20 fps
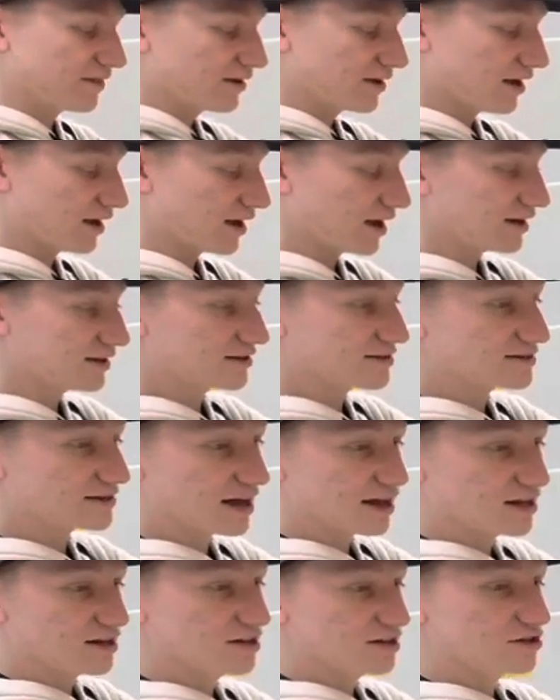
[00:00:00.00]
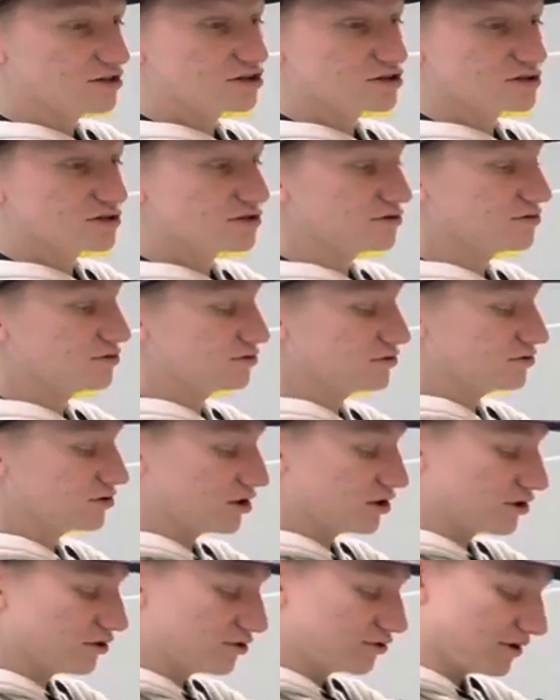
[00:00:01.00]
I decided to
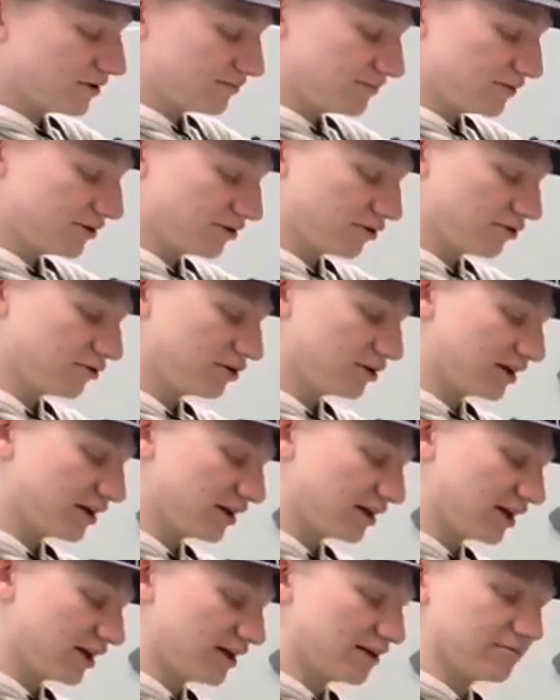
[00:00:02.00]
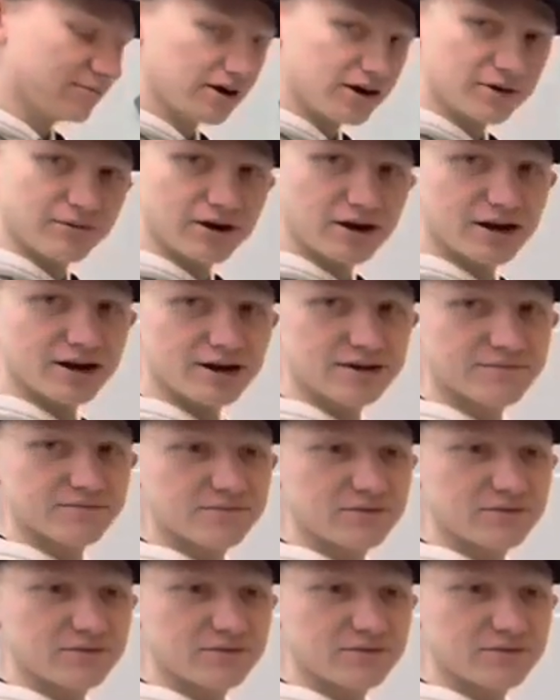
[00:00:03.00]
go and build a metabot